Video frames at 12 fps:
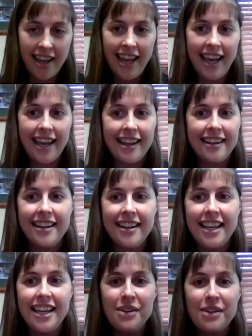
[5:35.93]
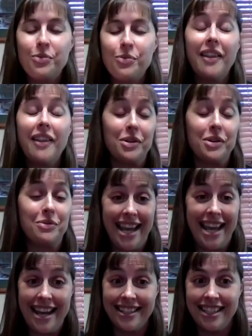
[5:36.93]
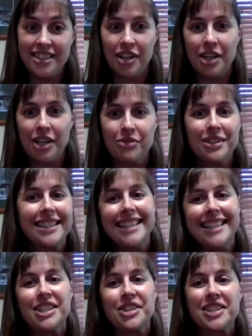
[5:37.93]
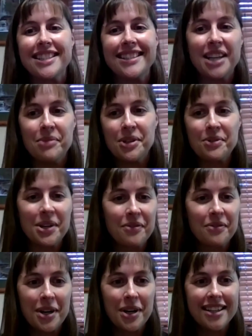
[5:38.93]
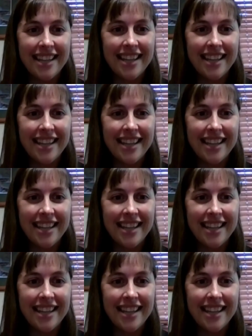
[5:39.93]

And we love it when candidates are like really interested in coming to work for us,